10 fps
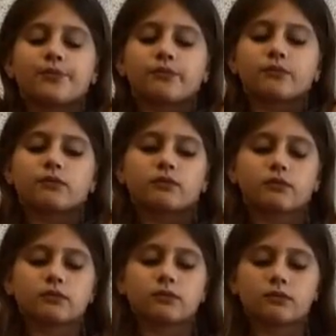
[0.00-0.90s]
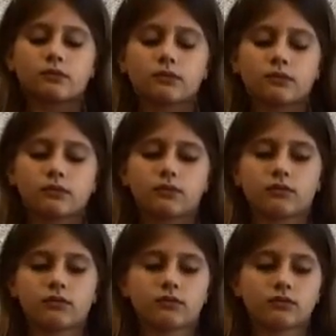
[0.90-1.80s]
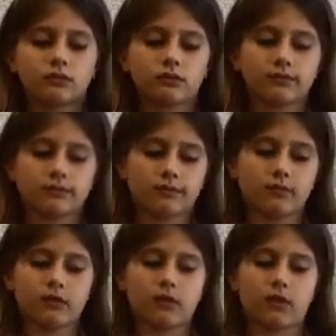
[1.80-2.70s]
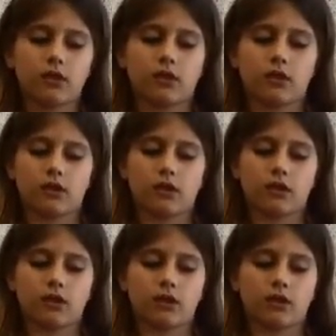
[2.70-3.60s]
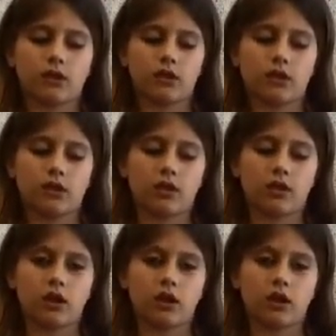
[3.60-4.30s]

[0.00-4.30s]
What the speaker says: No one is speaking in this clip.